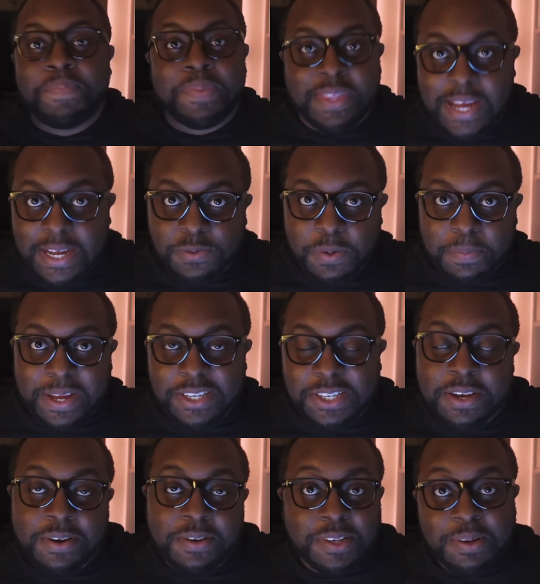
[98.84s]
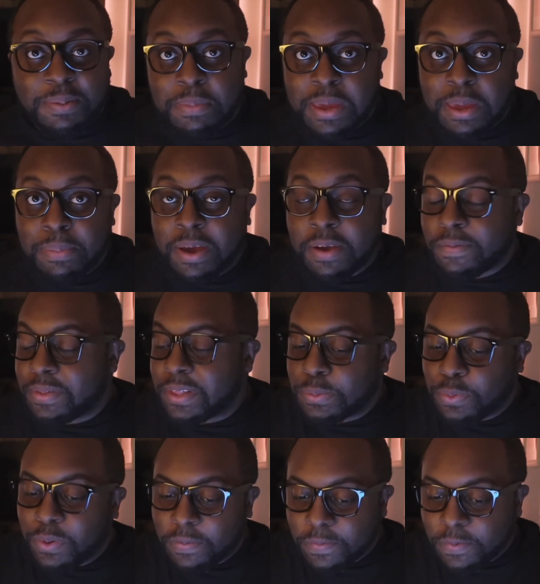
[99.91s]
That's what my channel is going to be about from this
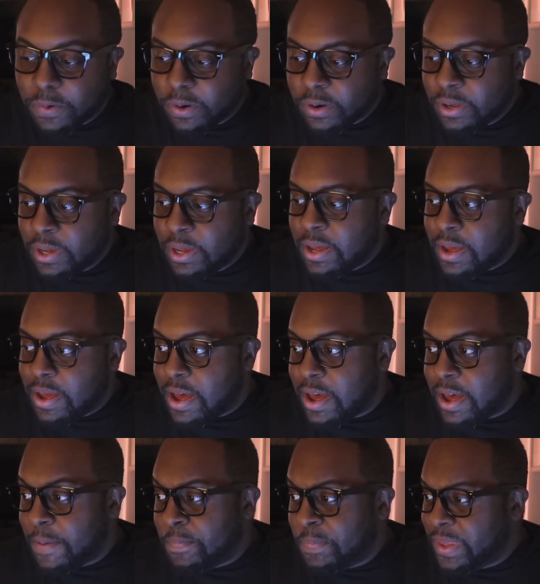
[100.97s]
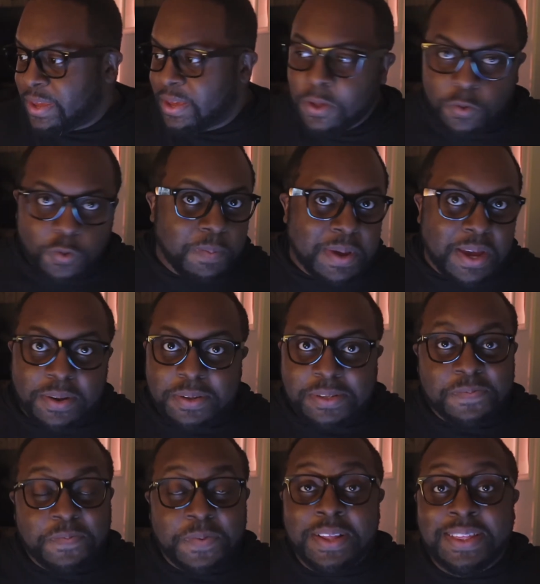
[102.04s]
point forward. We might do
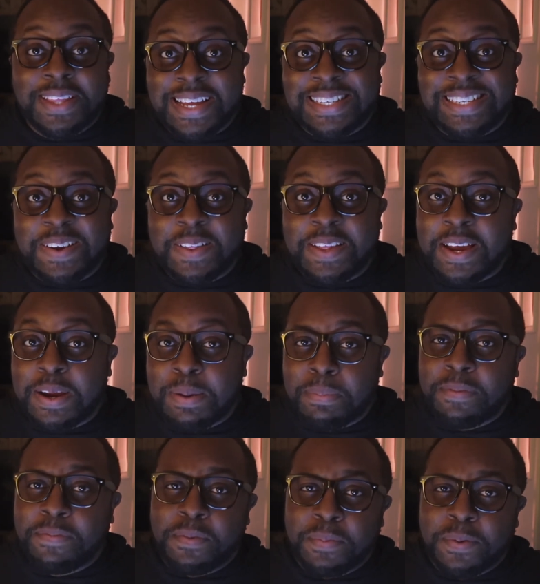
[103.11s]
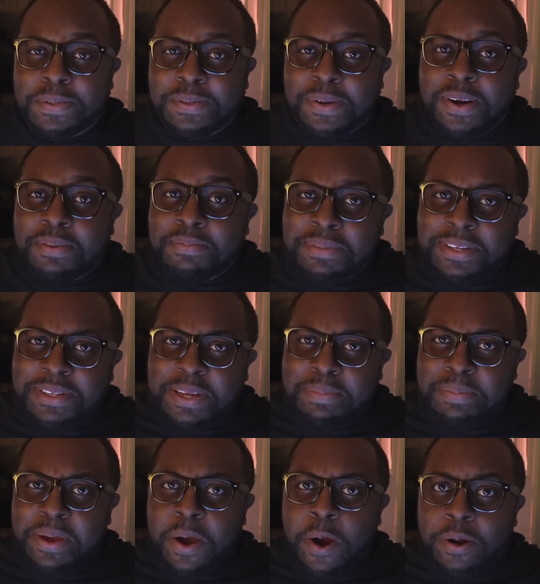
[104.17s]
some fun things here and there, but for the most part, it's going
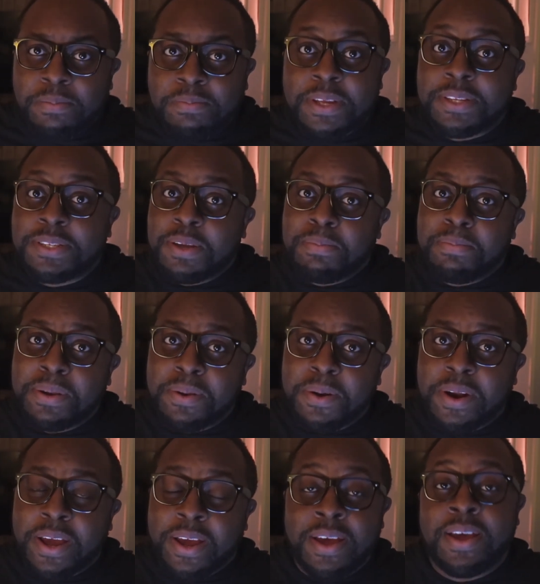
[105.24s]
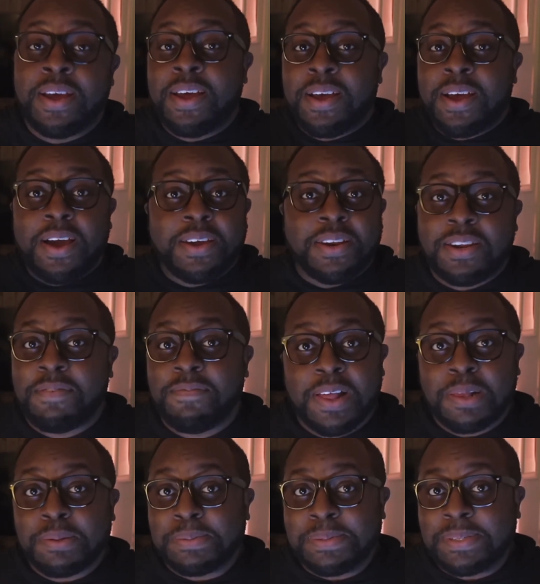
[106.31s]
to be art. It's going to be nerdy. I'm going to
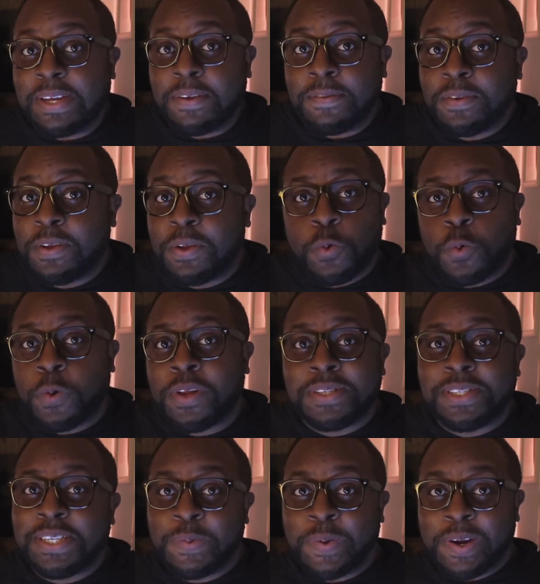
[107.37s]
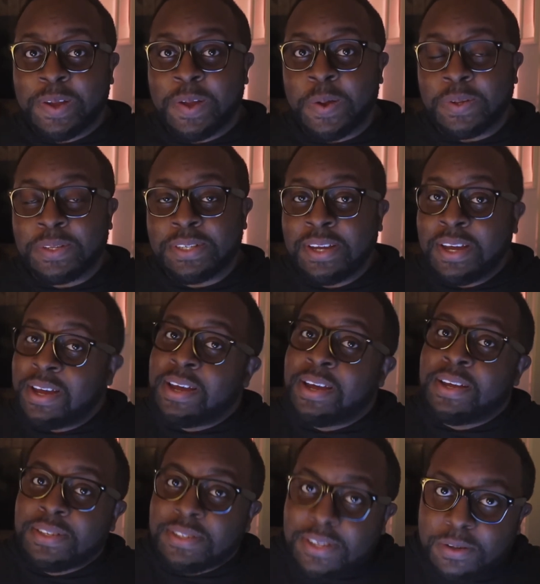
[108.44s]
develop some stuff. We're going to see where it goes.
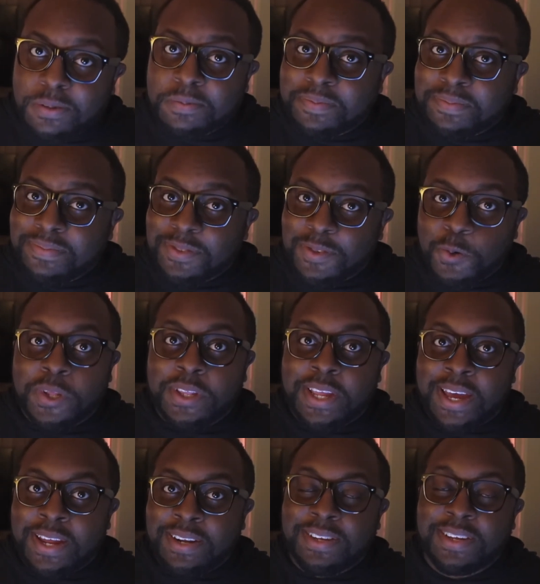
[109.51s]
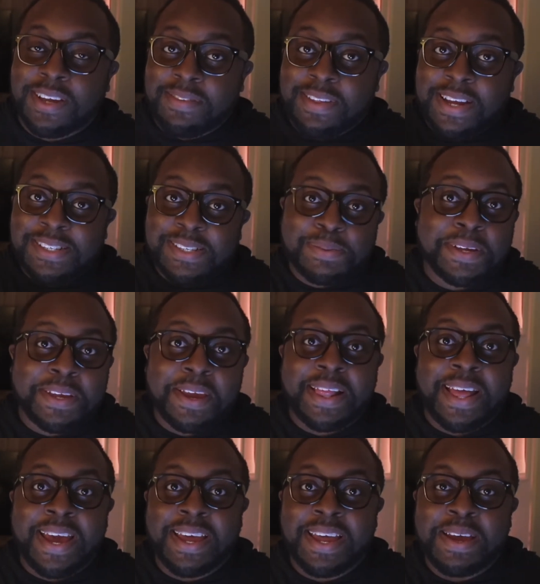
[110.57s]
So, with that, if that's something you
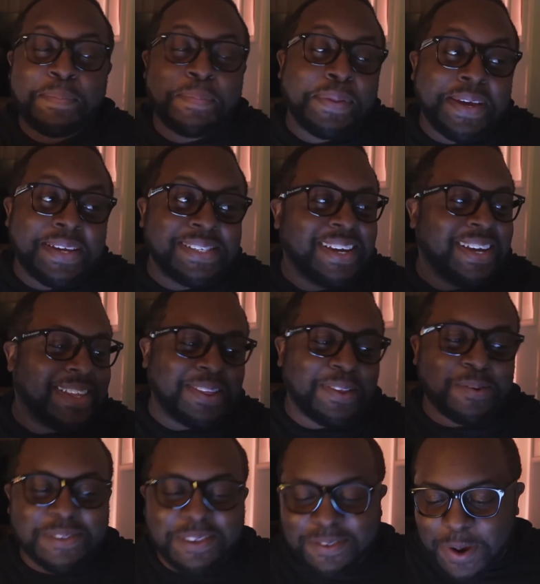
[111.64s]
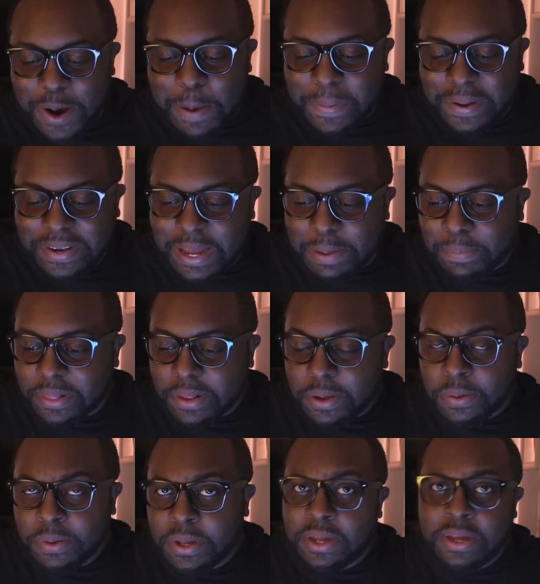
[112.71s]
like, please hit the little subscribe button down
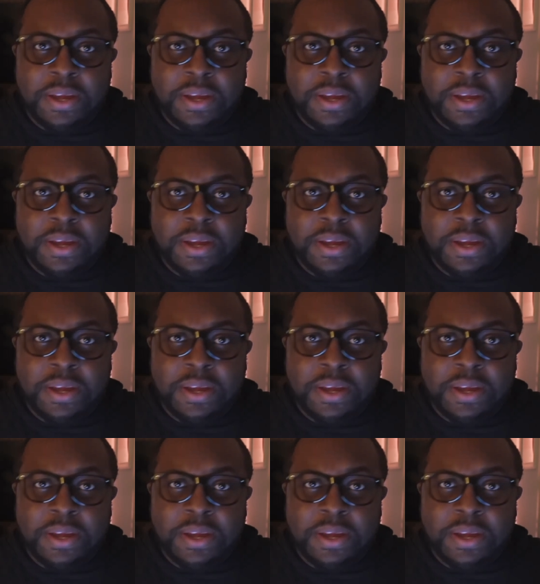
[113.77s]
below.